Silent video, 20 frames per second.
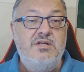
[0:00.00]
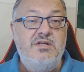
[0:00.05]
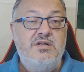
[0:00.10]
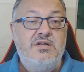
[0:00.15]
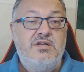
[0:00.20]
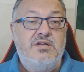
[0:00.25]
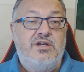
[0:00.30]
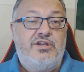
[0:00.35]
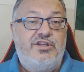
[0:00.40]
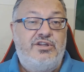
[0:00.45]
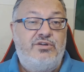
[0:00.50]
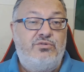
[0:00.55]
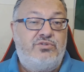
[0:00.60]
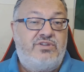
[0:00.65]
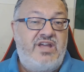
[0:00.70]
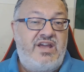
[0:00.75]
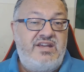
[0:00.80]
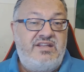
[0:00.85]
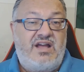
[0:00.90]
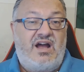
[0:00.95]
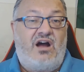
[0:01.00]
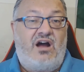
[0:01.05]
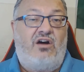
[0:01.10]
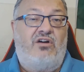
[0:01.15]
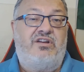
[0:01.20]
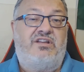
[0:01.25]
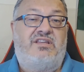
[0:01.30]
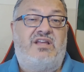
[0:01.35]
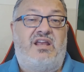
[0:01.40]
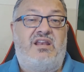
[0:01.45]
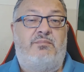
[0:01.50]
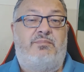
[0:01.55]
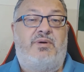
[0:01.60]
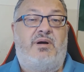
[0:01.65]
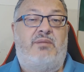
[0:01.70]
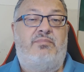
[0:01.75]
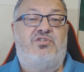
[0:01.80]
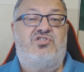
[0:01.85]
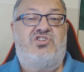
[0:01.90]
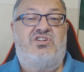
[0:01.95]
New data on Italian
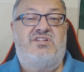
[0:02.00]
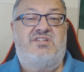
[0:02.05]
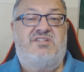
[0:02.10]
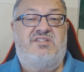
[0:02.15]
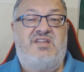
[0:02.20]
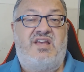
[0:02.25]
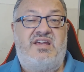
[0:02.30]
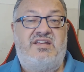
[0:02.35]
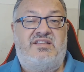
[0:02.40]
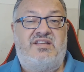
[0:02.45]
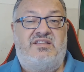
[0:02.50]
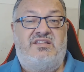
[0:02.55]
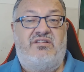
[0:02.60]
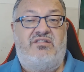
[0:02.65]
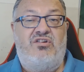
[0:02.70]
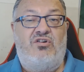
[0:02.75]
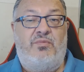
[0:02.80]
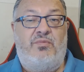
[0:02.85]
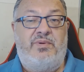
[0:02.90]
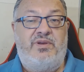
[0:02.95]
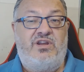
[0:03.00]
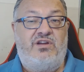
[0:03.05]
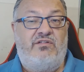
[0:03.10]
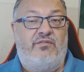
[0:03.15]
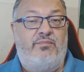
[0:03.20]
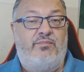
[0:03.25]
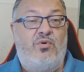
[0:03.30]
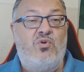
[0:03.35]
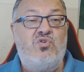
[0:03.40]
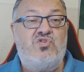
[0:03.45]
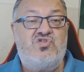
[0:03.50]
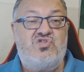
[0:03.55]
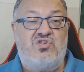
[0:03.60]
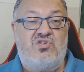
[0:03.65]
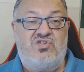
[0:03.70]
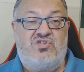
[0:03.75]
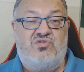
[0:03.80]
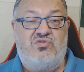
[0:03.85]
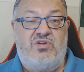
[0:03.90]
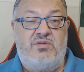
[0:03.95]
publishing say that the reopening of
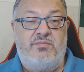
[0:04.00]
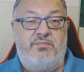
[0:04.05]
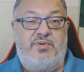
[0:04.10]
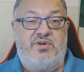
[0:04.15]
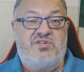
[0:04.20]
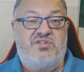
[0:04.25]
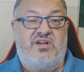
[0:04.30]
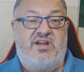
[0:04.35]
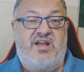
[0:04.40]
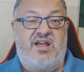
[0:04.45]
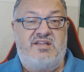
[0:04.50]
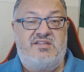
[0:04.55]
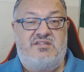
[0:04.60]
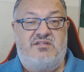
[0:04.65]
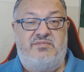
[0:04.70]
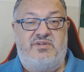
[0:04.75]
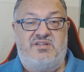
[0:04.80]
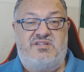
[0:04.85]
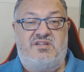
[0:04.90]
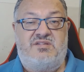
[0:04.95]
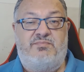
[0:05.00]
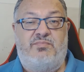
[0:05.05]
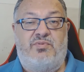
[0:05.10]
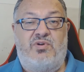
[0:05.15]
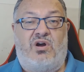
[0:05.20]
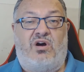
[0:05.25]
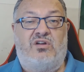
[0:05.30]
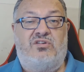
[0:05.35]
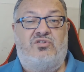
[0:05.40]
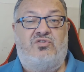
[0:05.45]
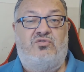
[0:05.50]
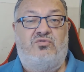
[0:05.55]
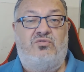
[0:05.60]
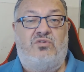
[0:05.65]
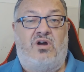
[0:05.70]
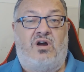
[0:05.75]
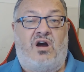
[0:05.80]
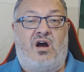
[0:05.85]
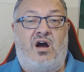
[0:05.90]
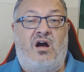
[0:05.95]
bookstores to in-person customers has brought a
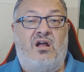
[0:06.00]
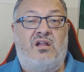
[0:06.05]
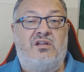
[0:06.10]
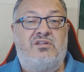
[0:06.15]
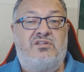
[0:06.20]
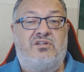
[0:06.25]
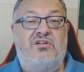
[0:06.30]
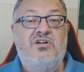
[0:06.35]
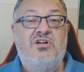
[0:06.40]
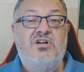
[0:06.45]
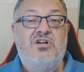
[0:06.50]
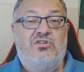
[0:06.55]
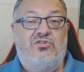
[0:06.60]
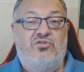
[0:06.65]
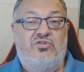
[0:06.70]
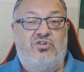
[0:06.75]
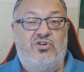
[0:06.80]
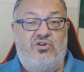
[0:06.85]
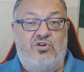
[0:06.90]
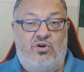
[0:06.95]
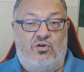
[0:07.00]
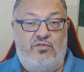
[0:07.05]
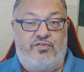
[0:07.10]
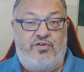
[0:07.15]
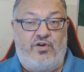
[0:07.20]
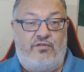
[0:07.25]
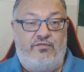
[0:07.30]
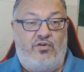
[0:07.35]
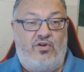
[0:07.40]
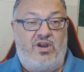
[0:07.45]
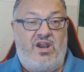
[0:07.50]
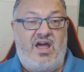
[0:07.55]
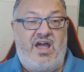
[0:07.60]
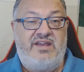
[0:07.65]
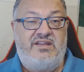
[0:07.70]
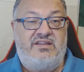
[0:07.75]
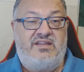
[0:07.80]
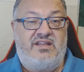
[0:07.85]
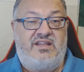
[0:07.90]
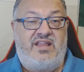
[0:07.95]
halt to the growth of online
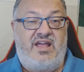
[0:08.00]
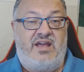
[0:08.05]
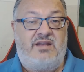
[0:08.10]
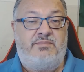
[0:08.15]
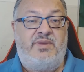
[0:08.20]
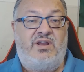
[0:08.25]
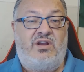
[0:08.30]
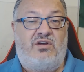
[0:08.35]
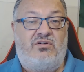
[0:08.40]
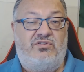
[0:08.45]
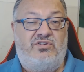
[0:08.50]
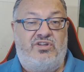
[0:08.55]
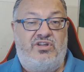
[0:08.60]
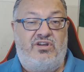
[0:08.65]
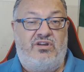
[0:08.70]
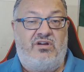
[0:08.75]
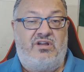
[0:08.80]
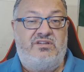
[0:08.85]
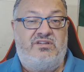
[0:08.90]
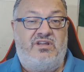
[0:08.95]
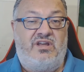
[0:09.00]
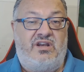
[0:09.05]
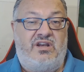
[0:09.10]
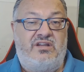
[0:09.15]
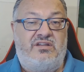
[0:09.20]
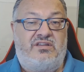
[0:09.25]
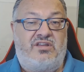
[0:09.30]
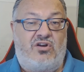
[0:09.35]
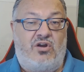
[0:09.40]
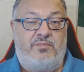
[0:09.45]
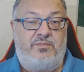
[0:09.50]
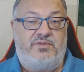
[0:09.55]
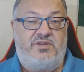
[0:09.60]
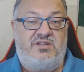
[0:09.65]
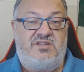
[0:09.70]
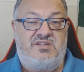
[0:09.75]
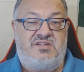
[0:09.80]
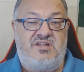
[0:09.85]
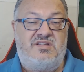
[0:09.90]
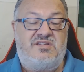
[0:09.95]
that had been continuing uninterrupted
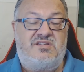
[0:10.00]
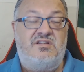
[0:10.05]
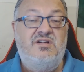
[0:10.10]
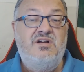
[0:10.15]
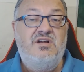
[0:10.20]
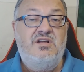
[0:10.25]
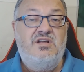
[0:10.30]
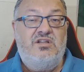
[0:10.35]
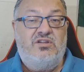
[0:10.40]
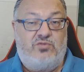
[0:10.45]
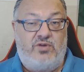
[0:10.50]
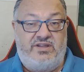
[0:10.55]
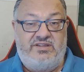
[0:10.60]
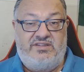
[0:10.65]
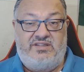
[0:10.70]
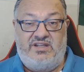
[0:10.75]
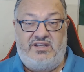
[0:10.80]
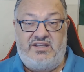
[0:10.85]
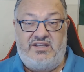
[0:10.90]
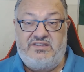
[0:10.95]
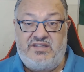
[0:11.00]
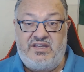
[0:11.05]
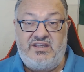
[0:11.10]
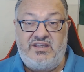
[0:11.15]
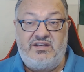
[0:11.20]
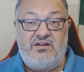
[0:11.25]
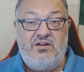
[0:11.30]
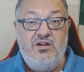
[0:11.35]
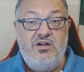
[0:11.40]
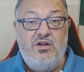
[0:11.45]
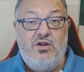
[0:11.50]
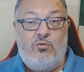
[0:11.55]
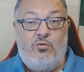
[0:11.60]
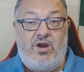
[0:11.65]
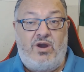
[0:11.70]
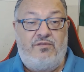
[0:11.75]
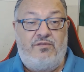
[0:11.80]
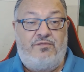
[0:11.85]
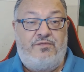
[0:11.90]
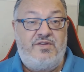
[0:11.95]
since 2019, while
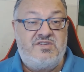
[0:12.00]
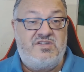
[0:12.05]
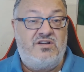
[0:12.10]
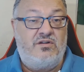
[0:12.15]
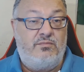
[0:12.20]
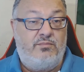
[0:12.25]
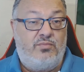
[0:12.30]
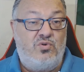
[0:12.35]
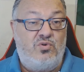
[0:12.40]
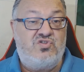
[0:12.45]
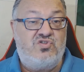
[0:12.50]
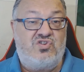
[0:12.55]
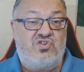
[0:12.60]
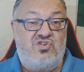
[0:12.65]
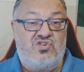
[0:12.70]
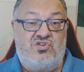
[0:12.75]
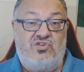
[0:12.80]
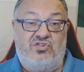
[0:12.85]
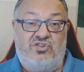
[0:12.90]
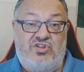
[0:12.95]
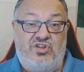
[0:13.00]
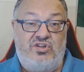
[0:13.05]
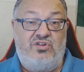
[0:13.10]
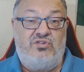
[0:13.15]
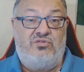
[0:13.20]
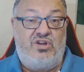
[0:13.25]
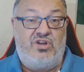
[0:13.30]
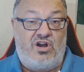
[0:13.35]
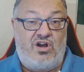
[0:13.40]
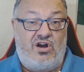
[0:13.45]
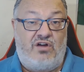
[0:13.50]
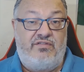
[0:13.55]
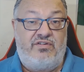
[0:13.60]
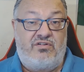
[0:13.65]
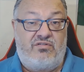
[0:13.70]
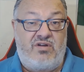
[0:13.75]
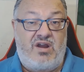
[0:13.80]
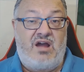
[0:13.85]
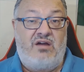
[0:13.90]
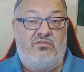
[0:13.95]
physical bookstores continue to recover
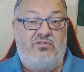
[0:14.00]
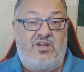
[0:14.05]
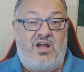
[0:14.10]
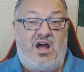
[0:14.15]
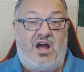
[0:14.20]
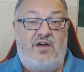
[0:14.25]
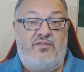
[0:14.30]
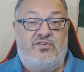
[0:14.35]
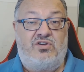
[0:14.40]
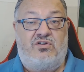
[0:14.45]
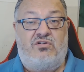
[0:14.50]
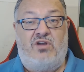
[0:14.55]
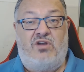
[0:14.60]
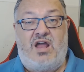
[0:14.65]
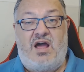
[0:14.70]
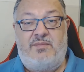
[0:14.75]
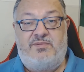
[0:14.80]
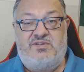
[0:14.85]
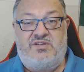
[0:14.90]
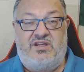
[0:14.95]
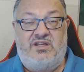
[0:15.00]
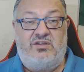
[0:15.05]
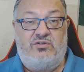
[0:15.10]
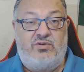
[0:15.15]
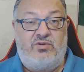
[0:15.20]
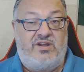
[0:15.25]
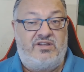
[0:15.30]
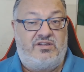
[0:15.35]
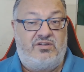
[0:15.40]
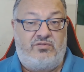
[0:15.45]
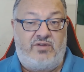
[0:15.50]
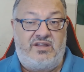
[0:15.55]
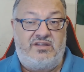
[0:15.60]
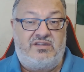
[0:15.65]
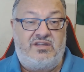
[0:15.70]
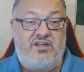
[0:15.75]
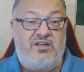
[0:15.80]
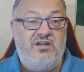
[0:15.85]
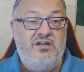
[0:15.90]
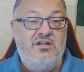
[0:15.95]
ground after collapsing in
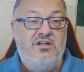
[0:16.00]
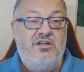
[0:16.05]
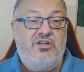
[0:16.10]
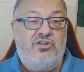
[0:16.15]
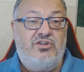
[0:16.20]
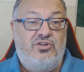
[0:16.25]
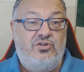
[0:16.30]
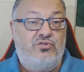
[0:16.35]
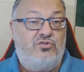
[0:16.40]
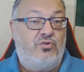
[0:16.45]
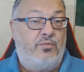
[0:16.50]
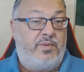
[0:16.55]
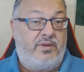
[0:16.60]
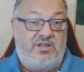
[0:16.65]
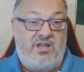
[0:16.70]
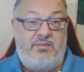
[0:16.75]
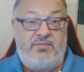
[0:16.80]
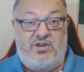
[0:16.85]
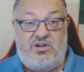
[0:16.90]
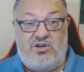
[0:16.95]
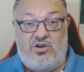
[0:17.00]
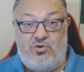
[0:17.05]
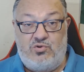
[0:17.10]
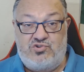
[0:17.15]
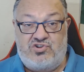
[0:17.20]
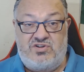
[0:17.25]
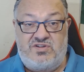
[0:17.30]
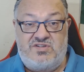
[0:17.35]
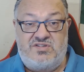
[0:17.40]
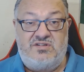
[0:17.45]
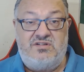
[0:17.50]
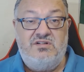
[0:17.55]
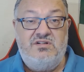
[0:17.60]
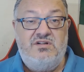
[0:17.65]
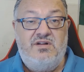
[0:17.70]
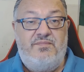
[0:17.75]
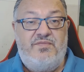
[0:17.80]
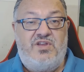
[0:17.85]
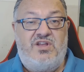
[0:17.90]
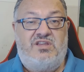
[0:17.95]
2020 due to pandemic closures.
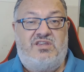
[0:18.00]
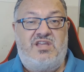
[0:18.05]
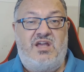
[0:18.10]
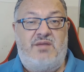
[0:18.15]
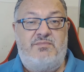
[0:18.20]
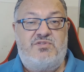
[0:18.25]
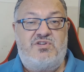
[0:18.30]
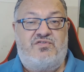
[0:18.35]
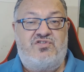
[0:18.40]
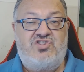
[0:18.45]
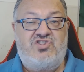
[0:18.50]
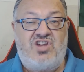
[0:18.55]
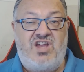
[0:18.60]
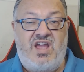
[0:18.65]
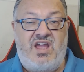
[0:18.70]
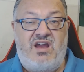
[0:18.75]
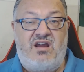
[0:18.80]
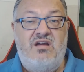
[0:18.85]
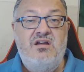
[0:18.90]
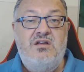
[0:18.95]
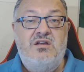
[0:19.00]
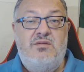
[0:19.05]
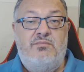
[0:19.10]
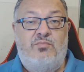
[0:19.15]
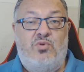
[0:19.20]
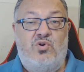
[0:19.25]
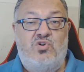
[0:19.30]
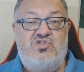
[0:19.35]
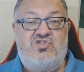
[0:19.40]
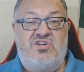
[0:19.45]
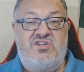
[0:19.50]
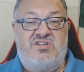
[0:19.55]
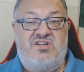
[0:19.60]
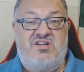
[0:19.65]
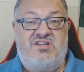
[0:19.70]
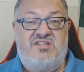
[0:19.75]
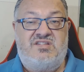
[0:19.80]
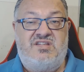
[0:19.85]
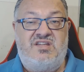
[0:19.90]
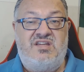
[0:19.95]
In terms of share, bookstores
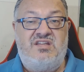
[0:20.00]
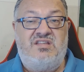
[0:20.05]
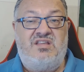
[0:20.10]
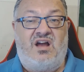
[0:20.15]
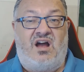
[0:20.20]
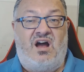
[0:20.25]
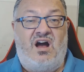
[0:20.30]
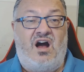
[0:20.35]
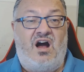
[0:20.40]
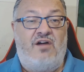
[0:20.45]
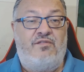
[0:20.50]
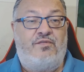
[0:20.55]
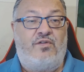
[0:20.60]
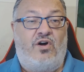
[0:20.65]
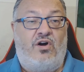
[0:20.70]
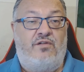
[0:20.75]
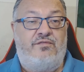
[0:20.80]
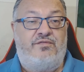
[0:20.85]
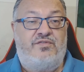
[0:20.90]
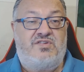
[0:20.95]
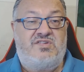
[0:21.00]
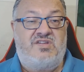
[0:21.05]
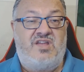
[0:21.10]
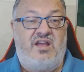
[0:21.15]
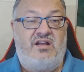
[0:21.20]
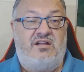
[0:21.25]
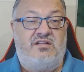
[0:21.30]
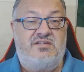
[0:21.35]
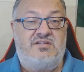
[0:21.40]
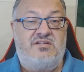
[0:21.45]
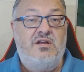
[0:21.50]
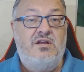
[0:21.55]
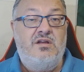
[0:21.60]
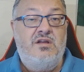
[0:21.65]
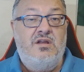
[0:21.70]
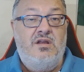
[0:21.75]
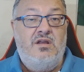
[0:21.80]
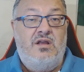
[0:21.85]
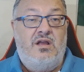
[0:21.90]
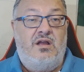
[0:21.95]
exceed half of sales
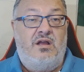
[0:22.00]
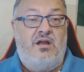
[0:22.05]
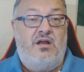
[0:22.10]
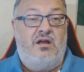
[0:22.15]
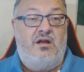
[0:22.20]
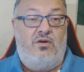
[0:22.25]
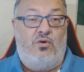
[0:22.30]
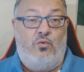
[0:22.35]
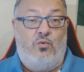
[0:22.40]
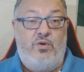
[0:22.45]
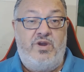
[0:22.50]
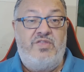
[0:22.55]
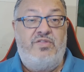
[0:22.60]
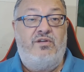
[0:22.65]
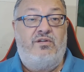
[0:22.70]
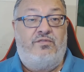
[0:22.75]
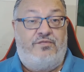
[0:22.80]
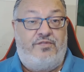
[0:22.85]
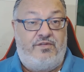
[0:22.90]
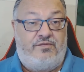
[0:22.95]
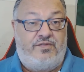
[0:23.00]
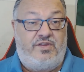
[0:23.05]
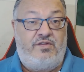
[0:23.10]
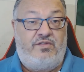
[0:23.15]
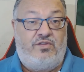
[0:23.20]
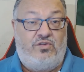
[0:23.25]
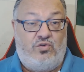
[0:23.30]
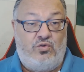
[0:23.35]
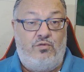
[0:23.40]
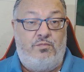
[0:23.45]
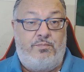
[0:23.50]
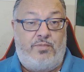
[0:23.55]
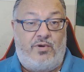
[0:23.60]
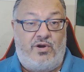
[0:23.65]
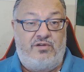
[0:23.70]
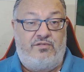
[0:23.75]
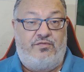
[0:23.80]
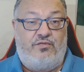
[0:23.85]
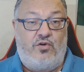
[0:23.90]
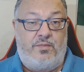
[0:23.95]
with
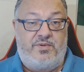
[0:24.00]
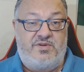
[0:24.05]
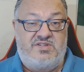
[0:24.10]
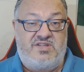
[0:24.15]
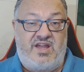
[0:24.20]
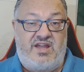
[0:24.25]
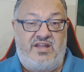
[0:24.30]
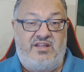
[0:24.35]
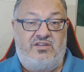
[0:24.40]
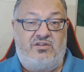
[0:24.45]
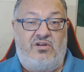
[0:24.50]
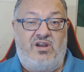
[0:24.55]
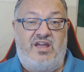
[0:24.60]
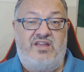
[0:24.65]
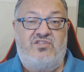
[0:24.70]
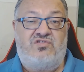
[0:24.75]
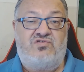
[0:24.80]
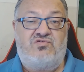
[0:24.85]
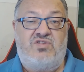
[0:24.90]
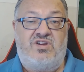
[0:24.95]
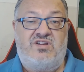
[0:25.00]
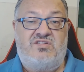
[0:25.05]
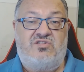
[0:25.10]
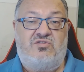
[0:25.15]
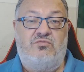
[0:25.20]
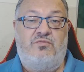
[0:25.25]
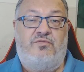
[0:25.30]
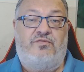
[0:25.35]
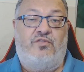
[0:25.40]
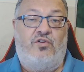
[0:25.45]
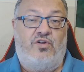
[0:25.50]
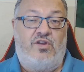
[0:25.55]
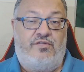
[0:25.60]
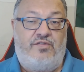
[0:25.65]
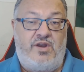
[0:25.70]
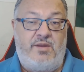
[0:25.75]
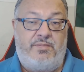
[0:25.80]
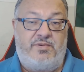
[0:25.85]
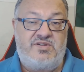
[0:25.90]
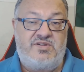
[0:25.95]
52.4%, online shrinks to
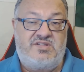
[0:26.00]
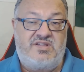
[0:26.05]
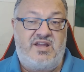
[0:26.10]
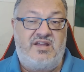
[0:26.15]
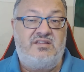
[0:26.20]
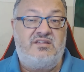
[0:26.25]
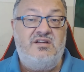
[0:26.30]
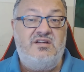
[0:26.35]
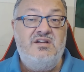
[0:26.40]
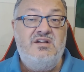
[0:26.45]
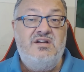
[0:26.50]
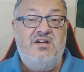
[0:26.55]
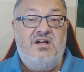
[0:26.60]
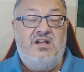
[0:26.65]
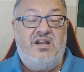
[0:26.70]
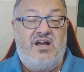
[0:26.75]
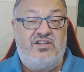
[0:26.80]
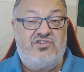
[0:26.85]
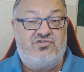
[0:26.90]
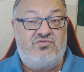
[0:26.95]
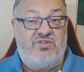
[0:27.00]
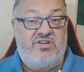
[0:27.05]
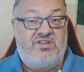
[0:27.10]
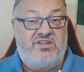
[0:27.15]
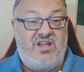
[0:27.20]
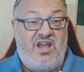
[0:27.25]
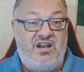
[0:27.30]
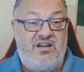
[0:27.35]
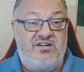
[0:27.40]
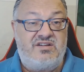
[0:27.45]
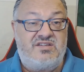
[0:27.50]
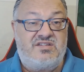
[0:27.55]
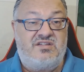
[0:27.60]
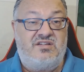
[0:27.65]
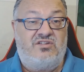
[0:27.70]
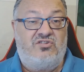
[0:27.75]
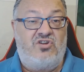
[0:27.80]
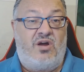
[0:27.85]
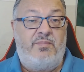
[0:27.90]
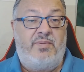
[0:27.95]
43%, large retailers
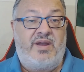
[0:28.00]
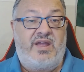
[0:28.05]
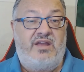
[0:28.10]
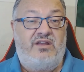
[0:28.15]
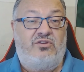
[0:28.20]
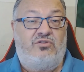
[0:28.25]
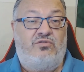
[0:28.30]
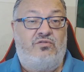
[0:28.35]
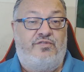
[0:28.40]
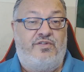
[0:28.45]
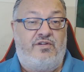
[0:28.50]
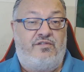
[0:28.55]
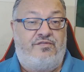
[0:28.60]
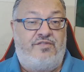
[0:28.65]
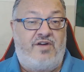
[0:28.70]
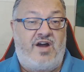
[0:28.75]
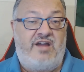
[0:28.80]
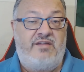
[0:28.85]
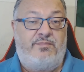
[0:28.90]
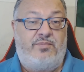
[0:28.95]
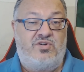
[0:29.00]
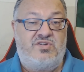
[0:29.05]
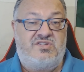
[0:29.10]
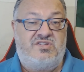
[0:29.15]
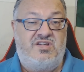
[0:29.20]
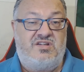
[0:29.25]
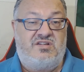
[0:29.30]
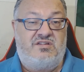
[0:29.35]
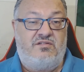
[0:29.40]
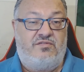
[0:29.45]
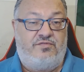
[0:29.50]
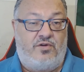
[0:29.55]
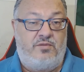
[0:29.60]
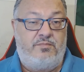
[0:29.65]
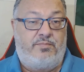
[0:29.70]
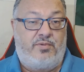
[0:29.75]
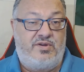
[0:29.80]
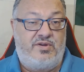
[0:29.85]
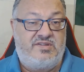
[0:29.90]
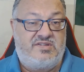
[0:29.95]
drop again to
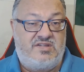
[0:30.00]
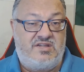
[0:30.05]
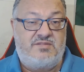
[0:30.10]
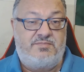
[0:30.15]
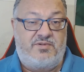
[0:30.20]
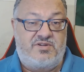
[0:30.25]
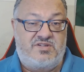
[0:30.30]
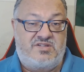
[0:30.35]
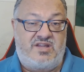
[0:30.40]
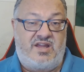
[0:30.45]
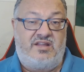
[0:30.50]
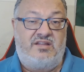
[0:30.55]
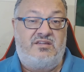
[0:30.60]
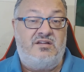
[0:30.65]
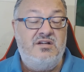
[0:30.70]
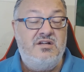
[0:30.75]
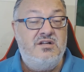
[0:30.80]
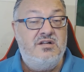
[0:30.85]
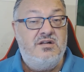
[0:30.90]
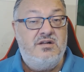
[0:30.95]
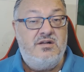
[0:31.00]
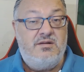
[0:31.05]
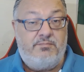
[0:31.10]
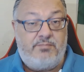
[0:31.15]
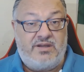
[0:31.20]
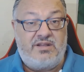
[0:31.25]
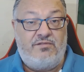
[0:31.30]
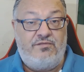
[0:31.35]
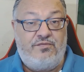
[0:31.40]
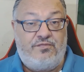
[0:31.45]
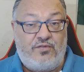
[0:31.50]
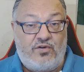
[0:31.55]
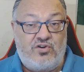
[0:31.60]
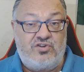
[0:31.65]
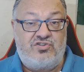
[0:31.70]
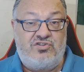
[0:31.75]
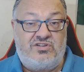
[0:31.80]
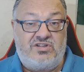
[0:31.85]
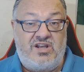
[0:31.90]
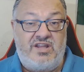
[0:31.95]
5.6%, but
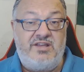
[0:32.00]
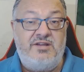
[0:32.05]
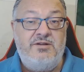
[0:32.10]
unfortunately,